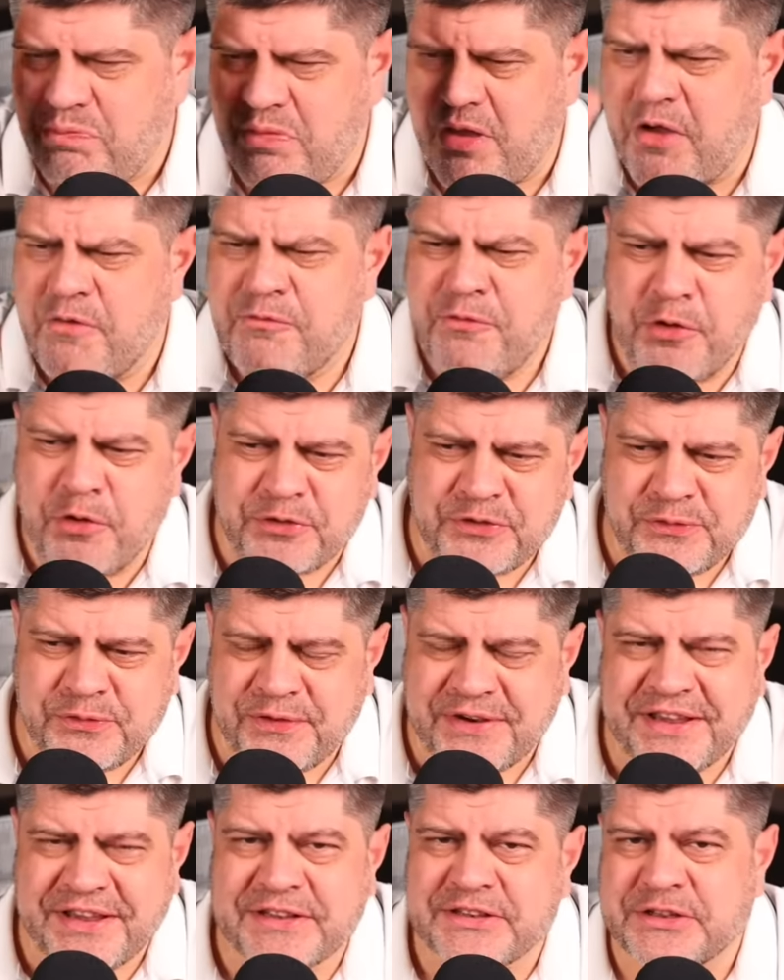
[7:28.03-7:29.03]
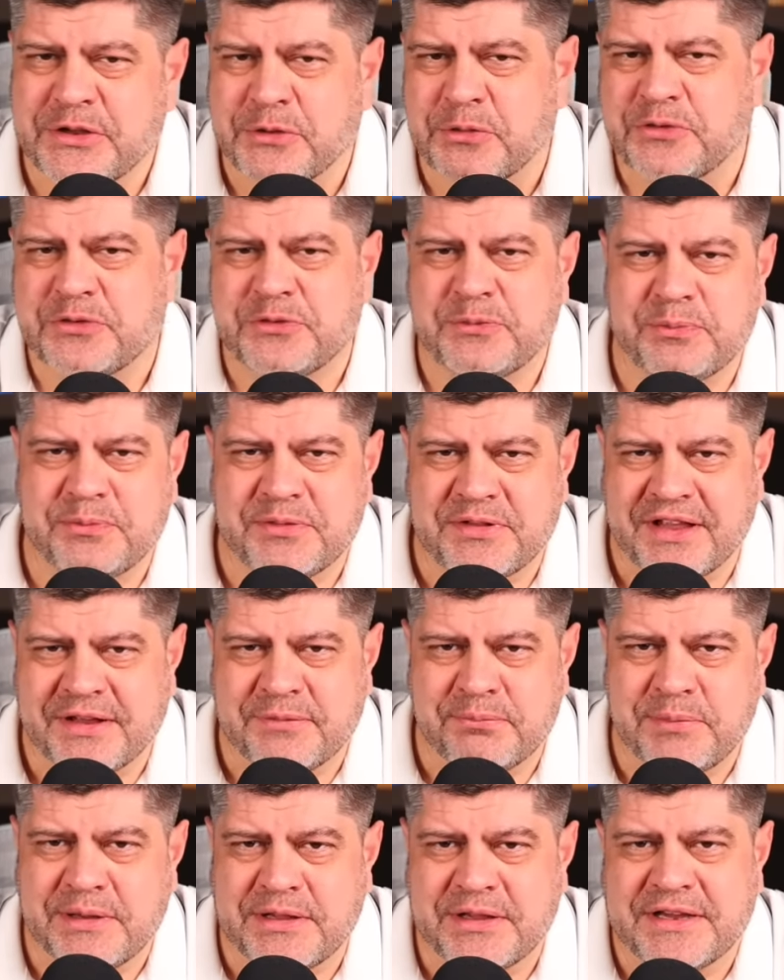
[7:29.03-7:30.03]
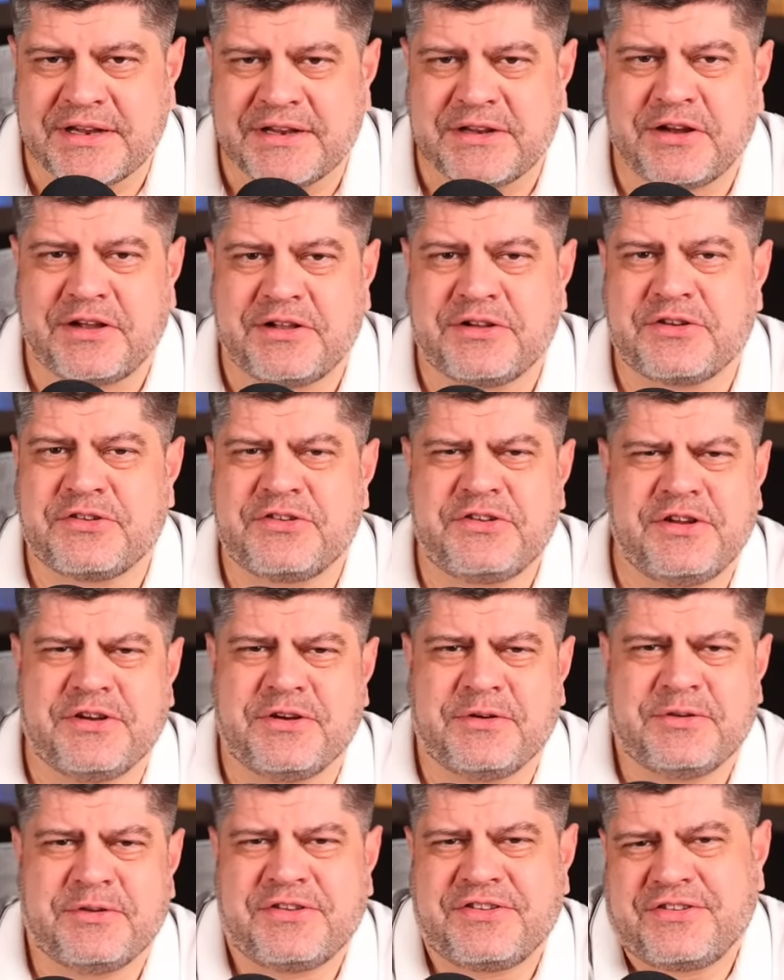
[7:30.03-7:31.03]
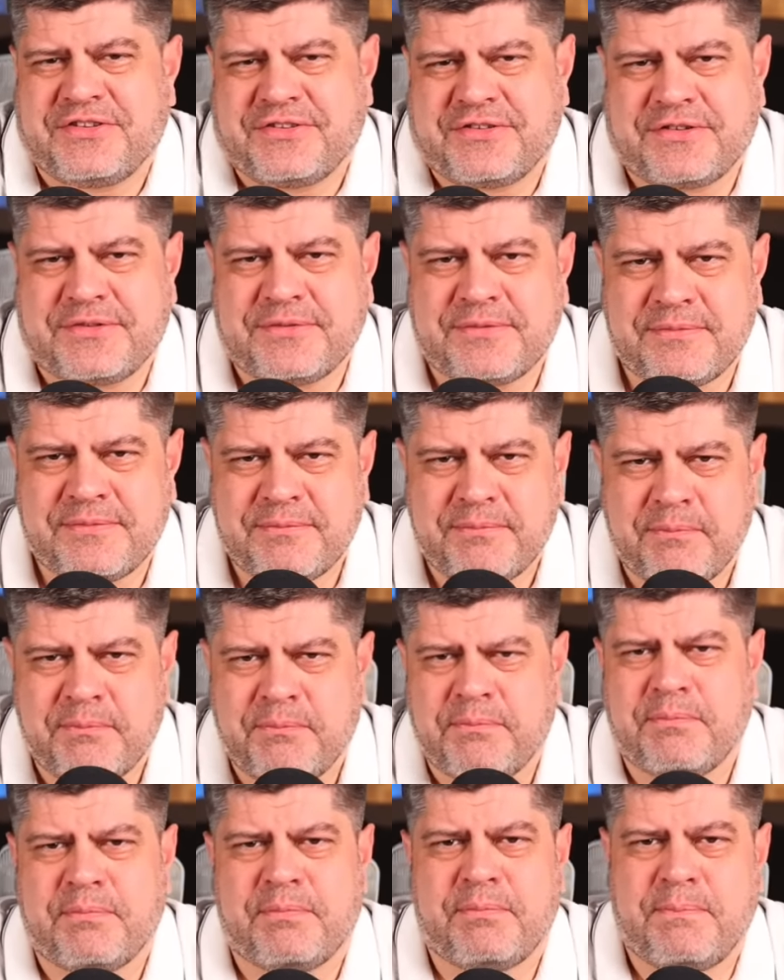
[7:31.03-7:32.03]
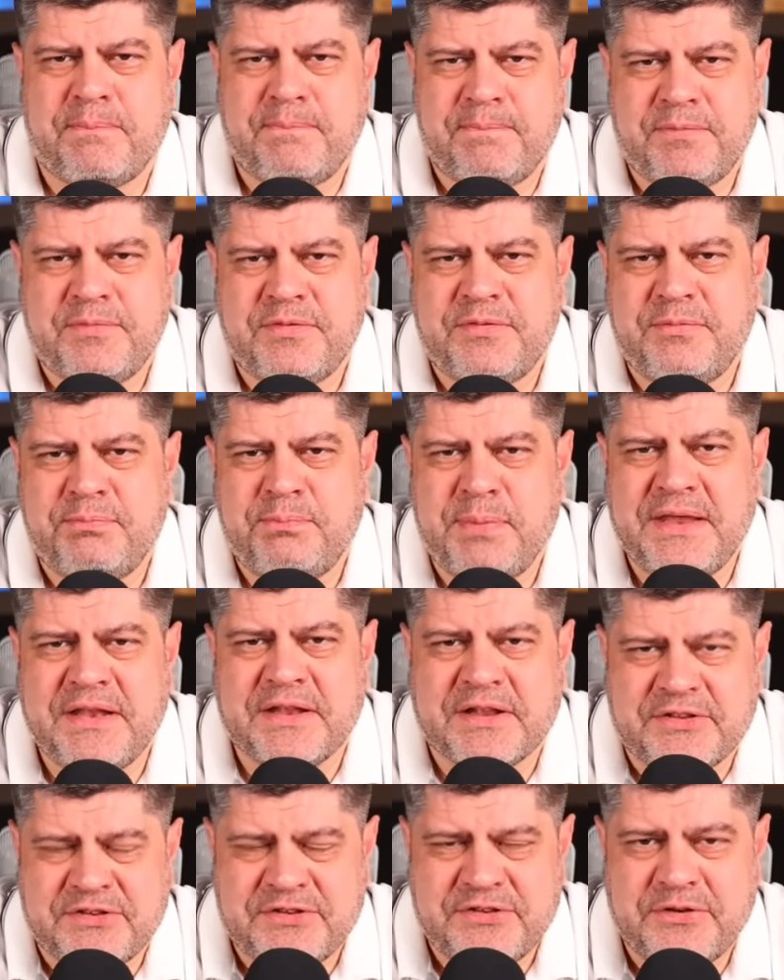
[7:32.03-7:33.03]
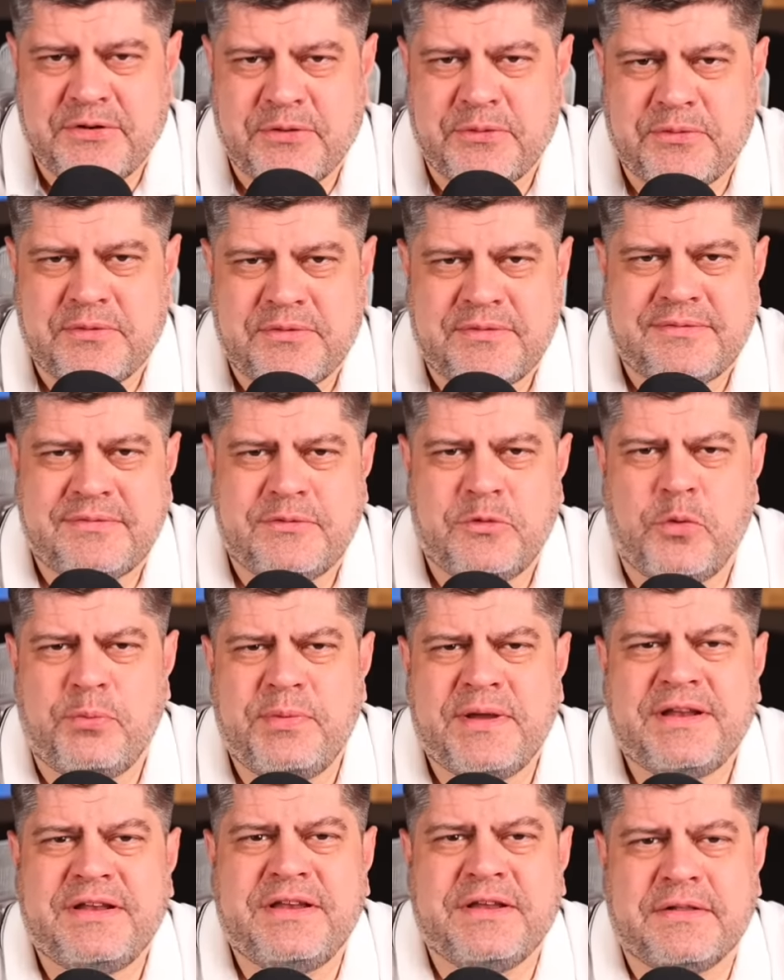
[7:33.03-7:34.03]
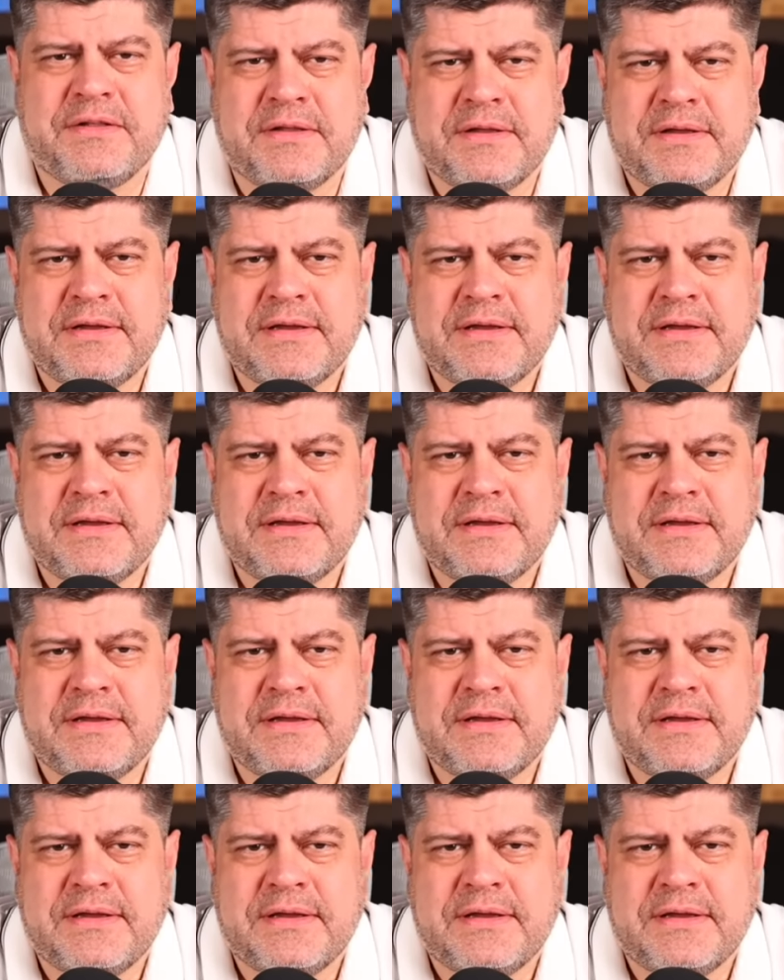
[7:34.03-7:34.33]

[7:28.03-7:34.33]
Folks, forget those $10 billion, you know, it's just peanuts, you know, no big deal.